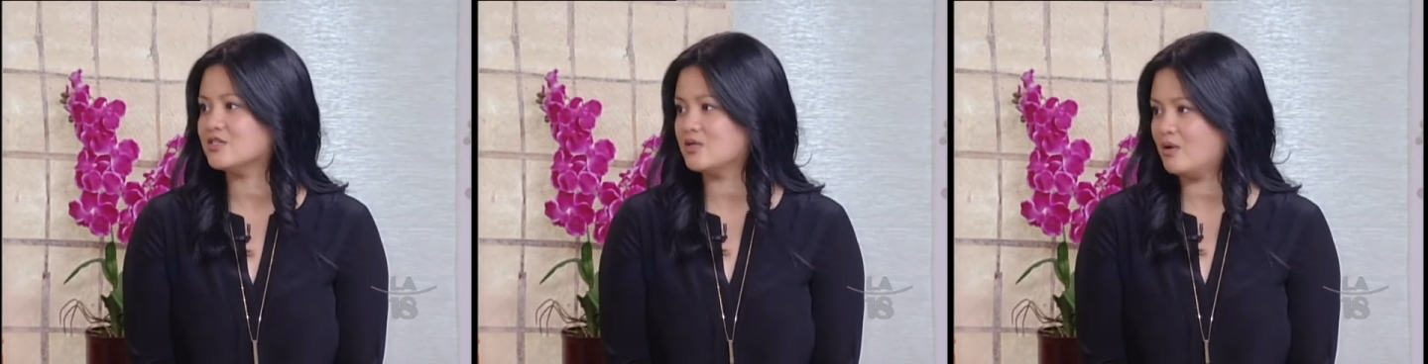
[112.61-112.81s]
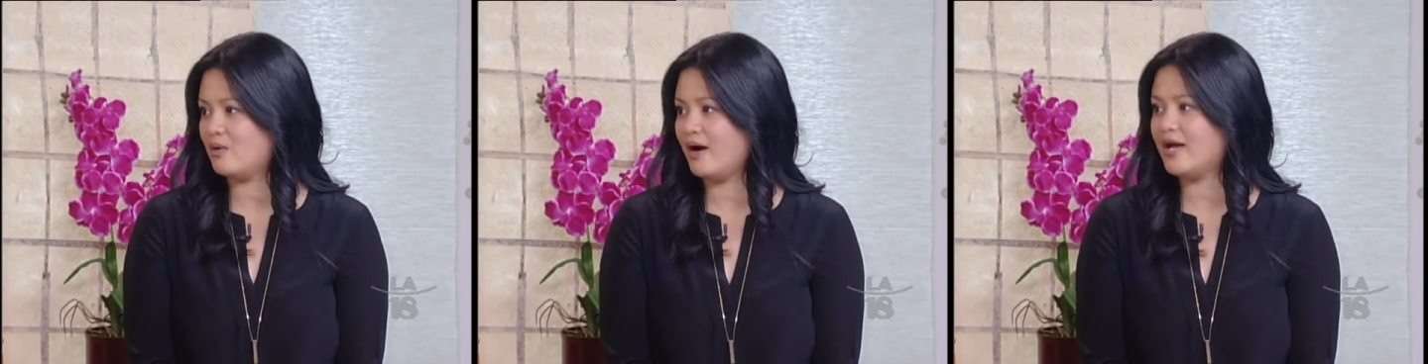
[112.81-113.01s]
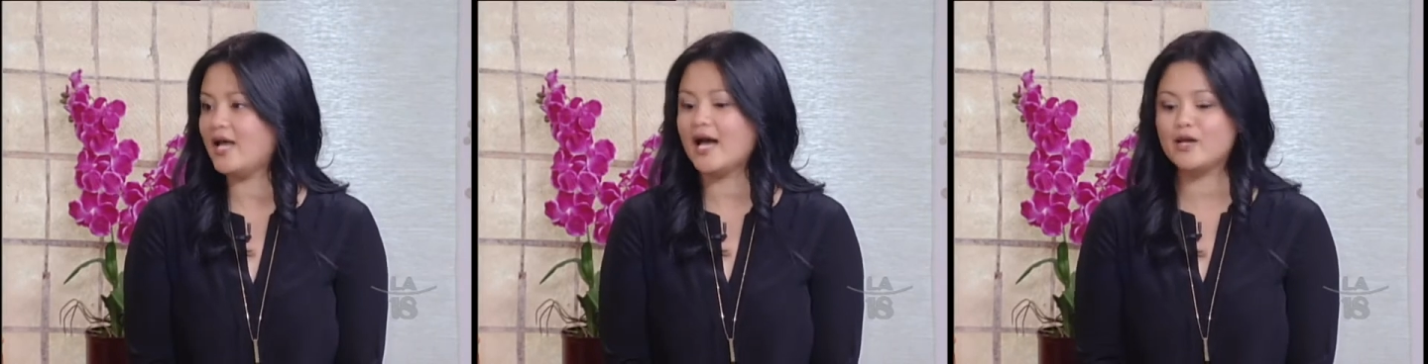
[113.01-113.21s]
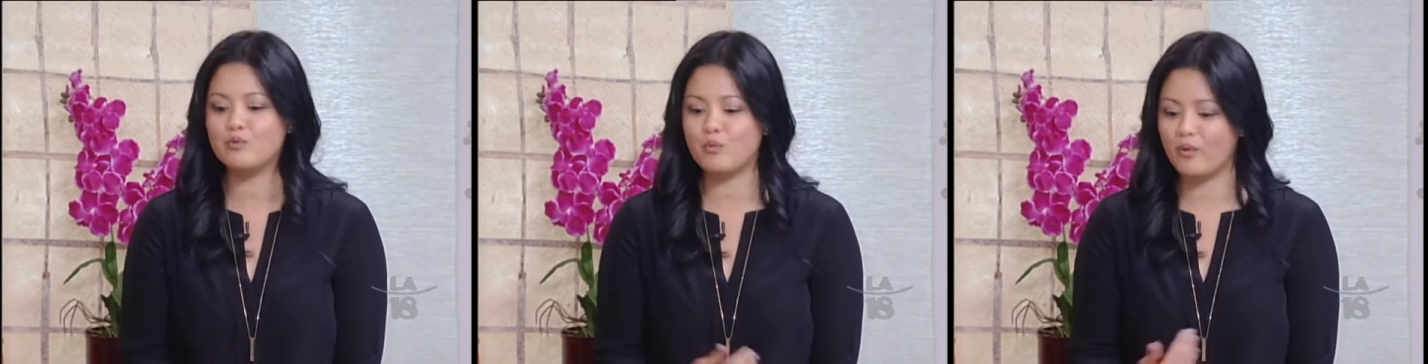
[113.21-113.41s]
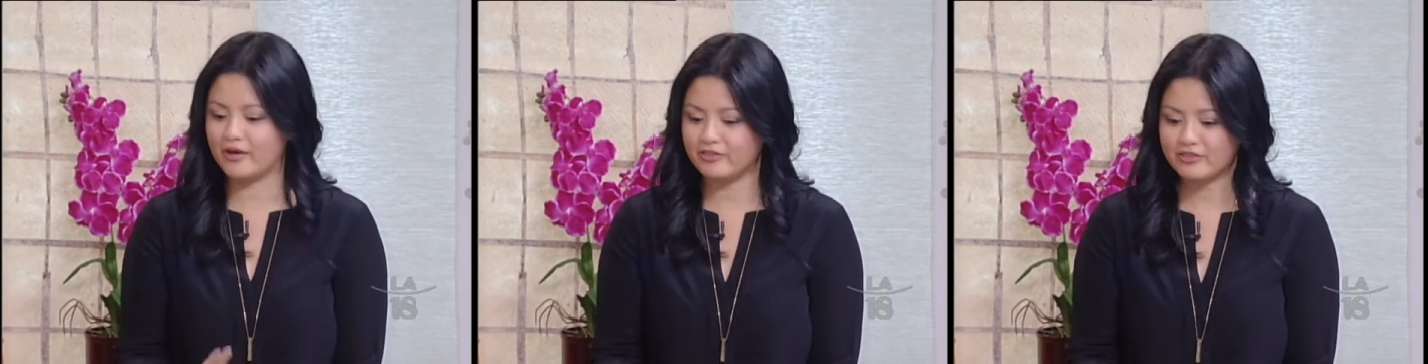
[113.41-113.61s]
So I, I
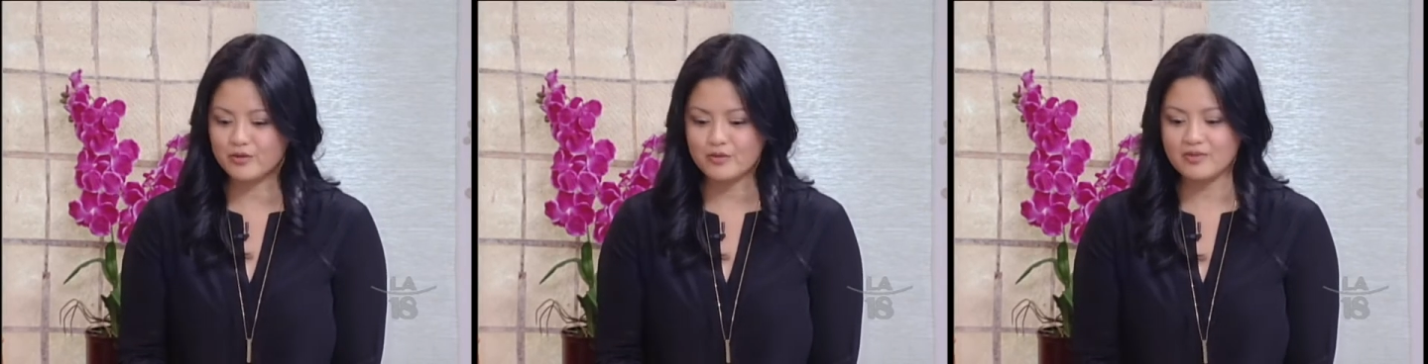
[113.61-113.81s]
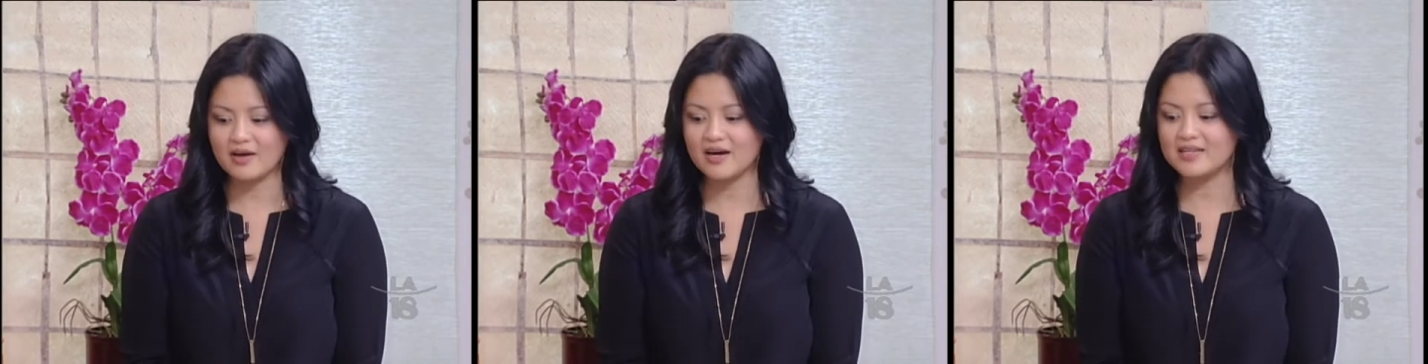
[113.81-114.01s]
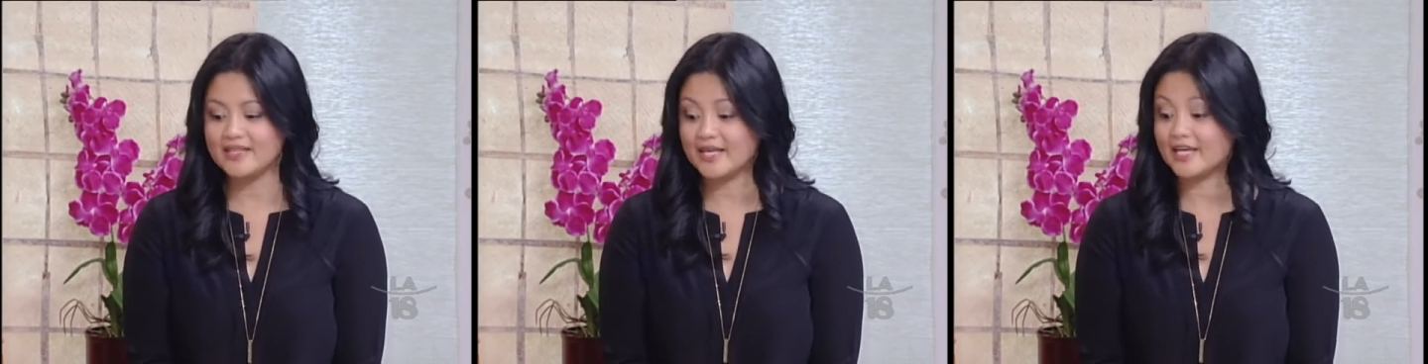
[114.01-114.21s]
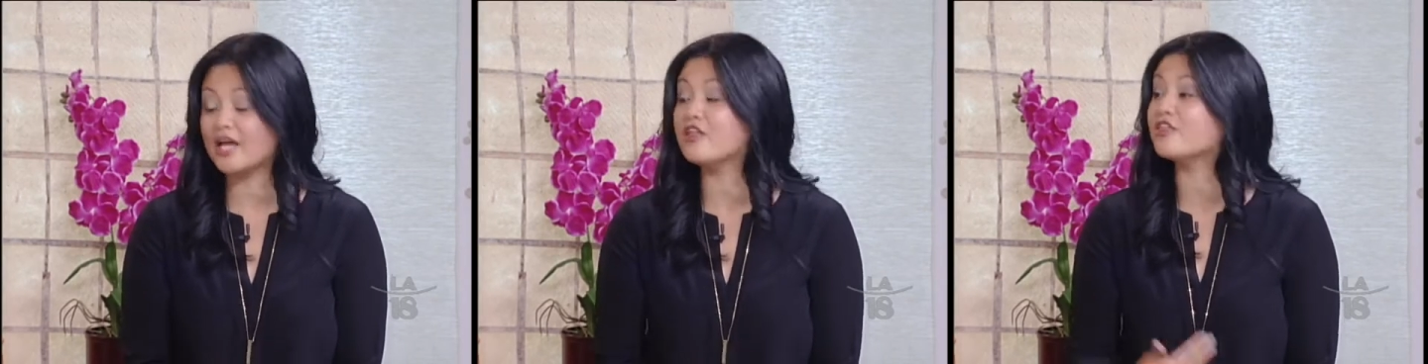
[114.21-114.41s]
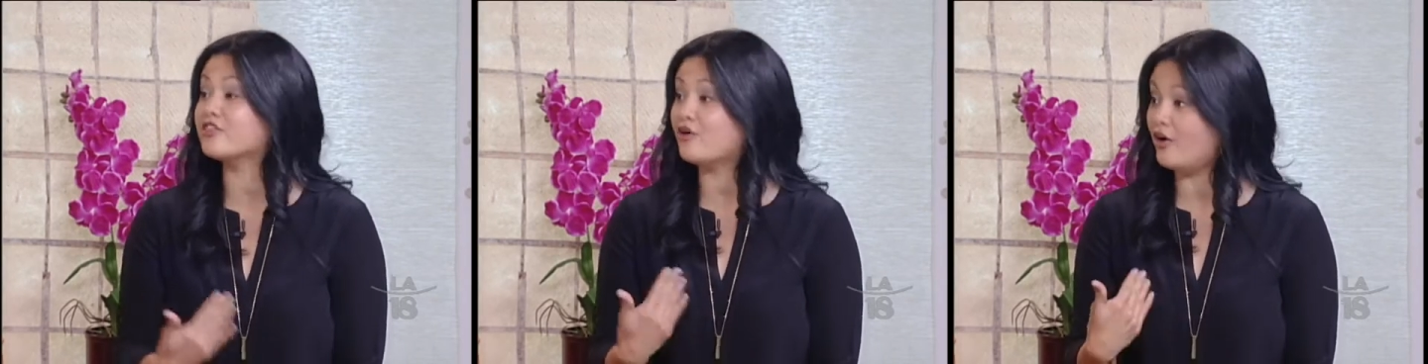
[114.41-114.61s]
went through that and
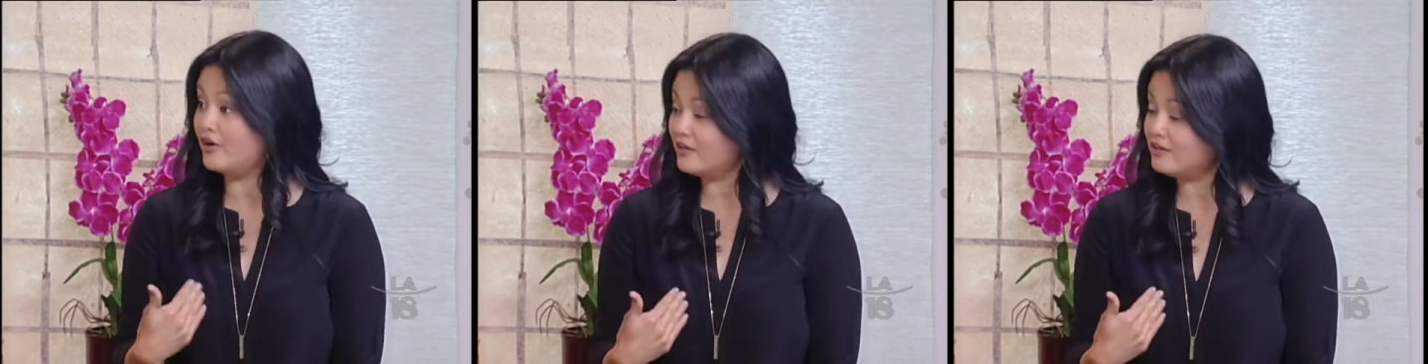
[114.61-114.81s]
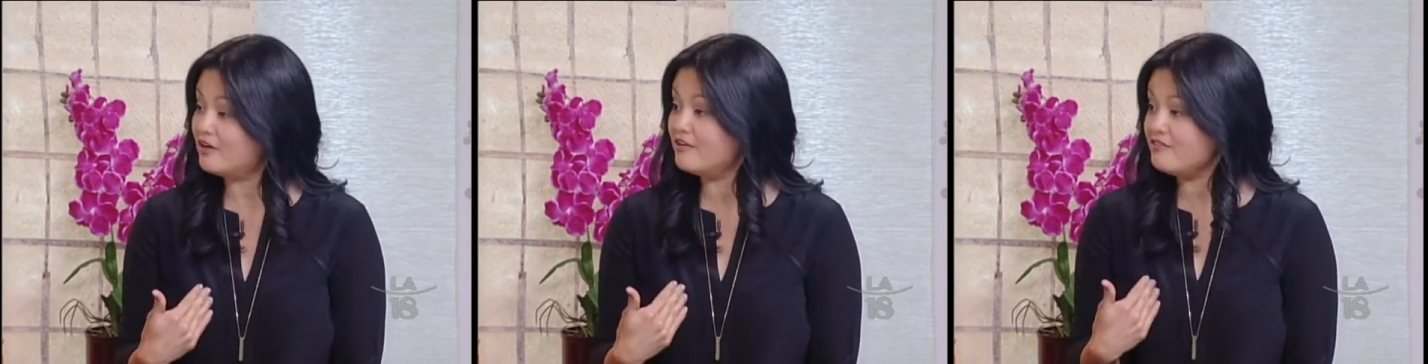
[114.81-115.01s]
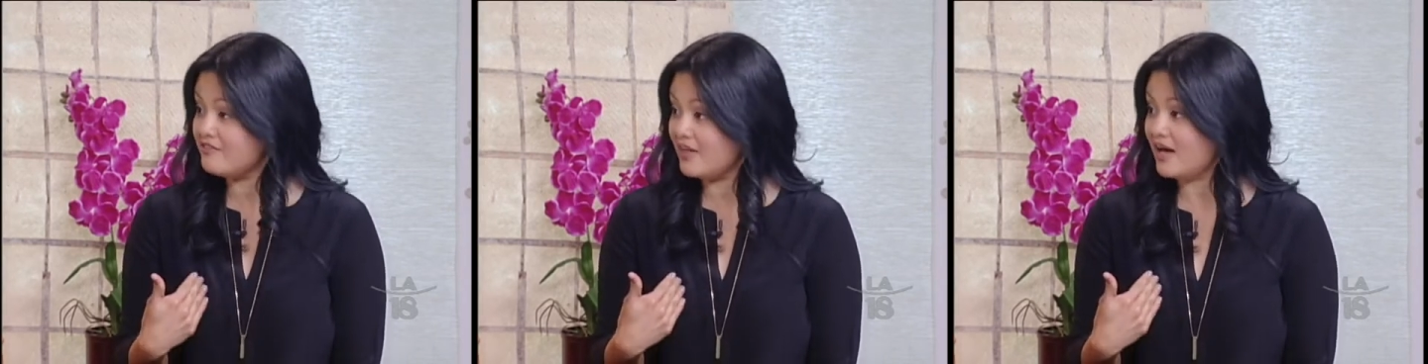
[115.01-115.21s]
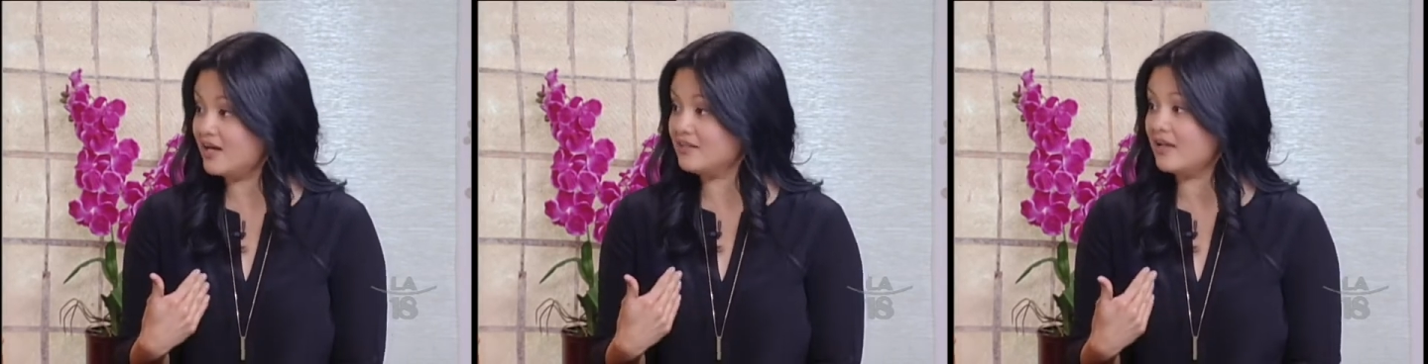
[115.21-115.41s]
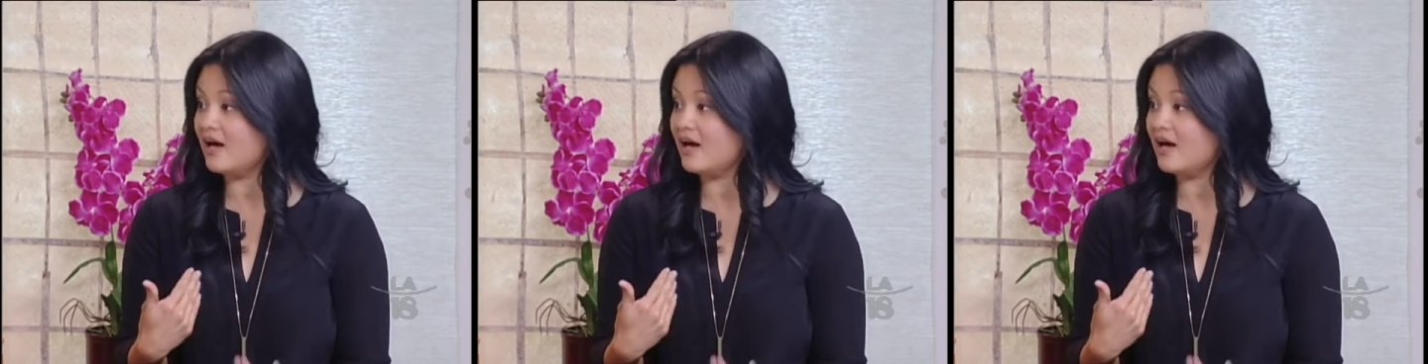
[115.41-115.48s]
I thought of that.